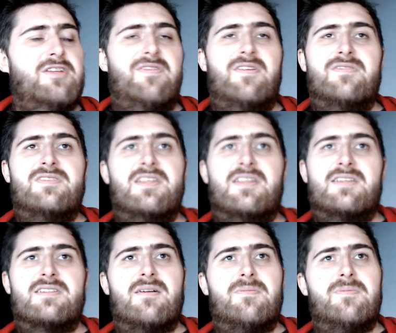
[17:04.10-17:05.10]
I've seen
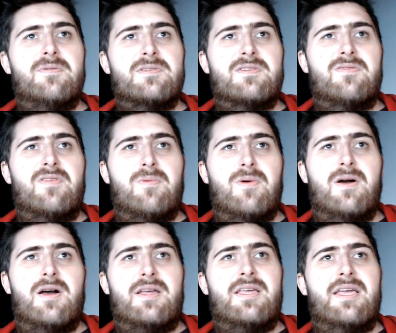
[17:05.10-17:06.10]
examples of it
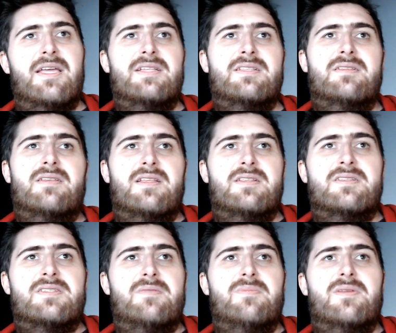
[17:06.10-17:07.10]
working in
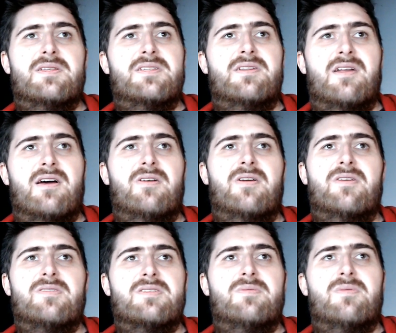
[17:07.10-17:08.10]
similar
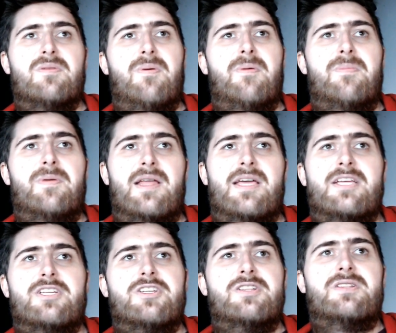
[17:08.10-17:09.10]
scenarios, similar
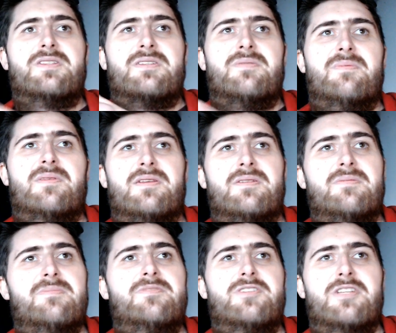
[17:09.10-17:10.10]
populations, similar
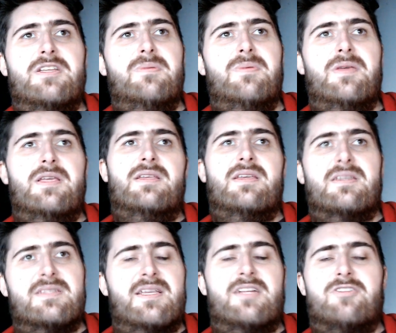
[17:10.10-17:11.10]
GDP,
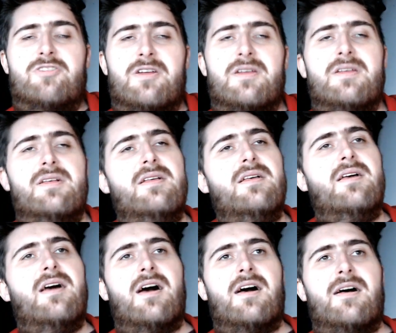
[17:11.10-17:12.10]
etc.,
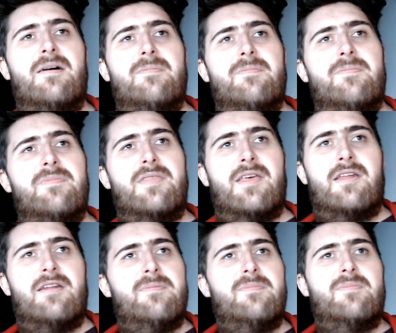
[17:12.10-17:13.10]
then
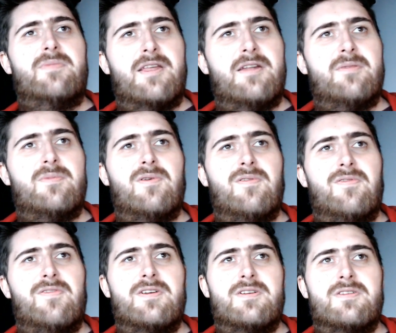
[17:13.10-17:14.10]
I'm all
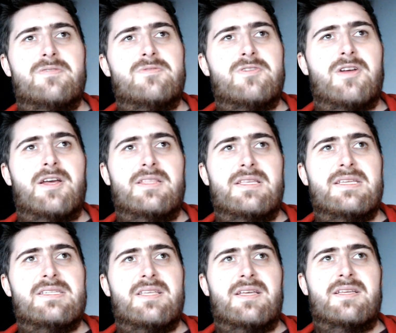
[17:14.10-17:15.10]
for trying
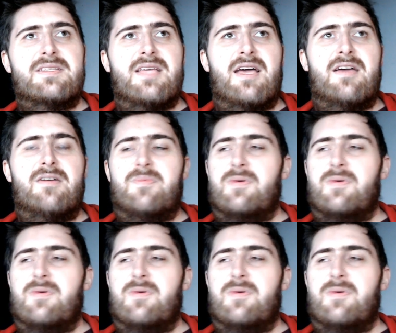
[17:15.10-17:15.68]
these things out.